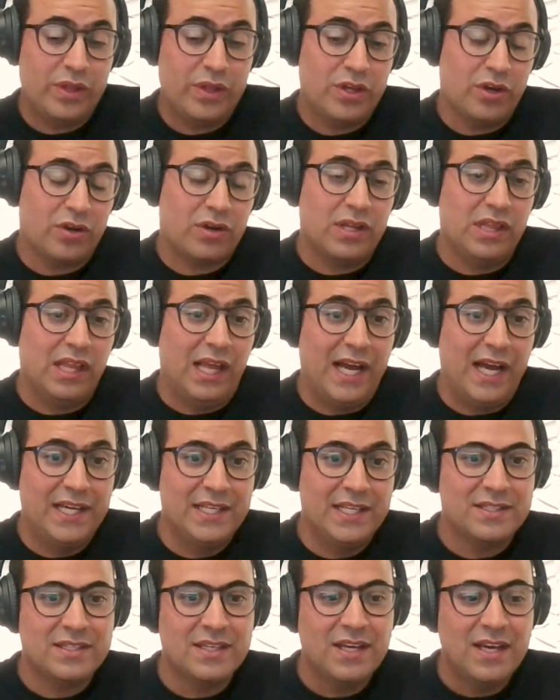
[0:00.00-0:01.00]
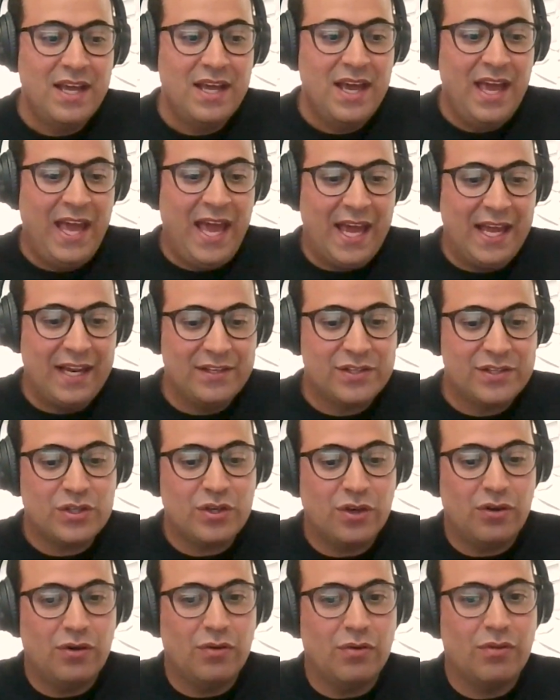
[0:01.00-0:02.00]
your clients, and
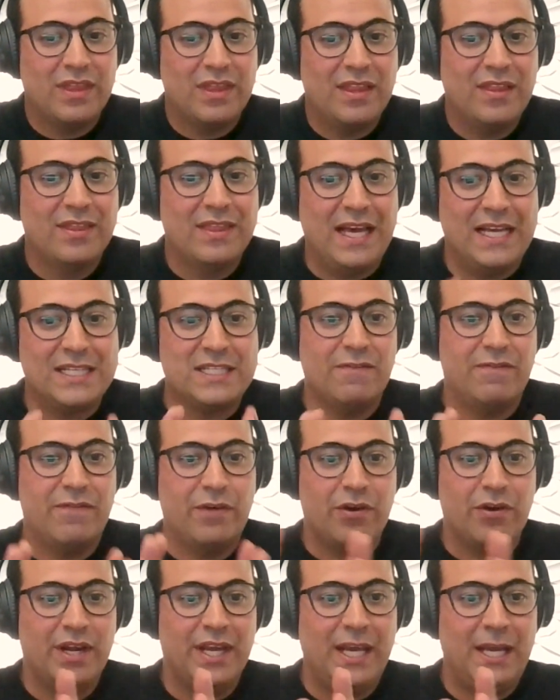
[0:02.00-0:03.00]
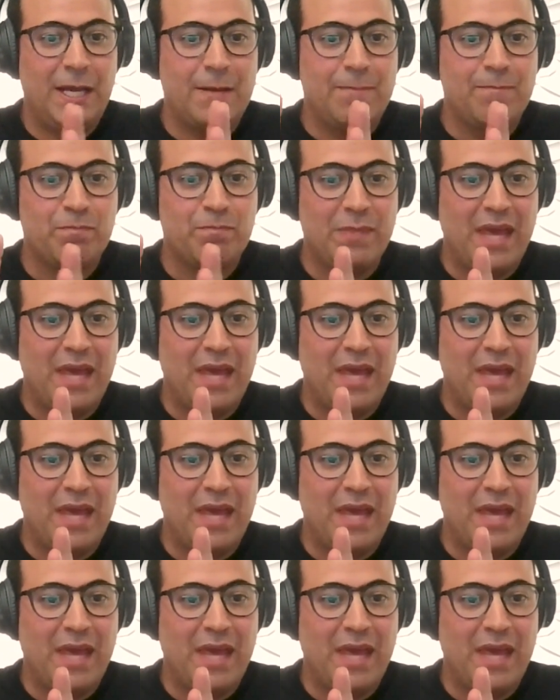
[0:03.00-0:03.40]
so that's a very